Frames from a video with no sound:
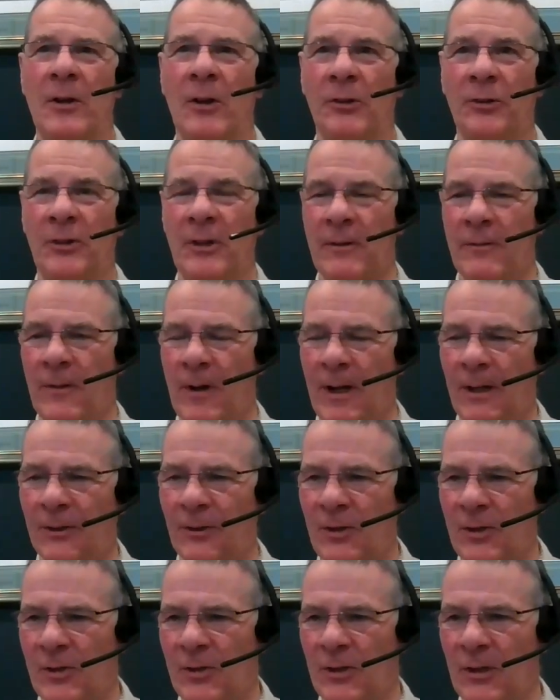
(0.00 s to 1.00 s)
cost
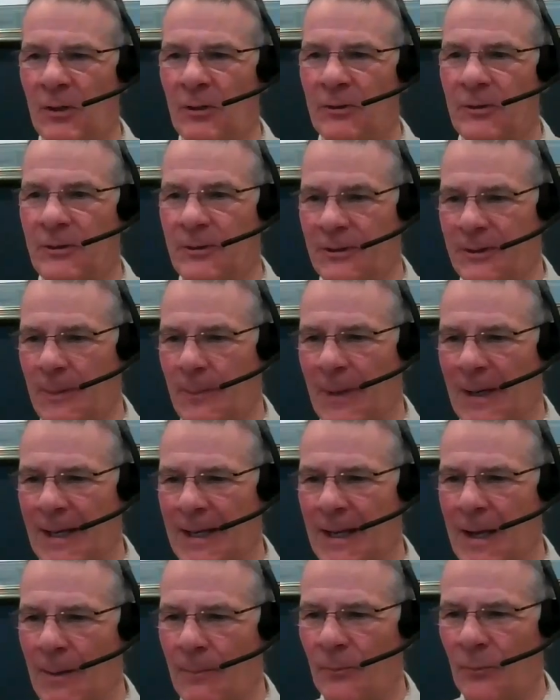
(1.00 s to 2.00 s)
advantage that
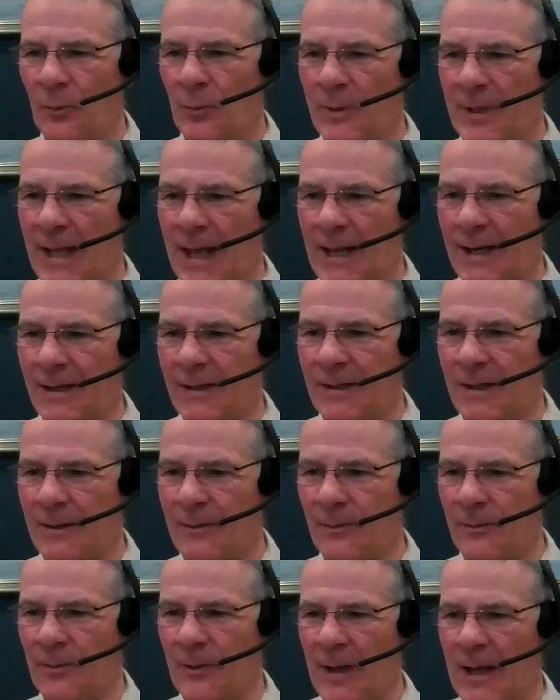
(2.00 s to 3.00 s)
typically comes with
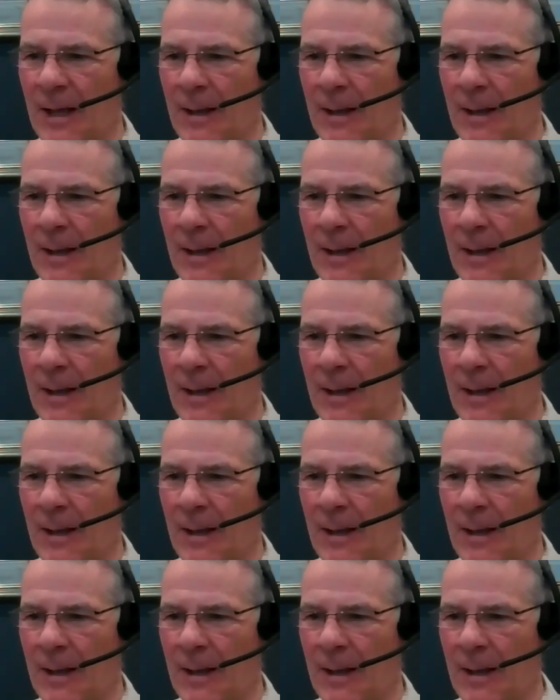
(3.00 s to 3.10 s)
additive.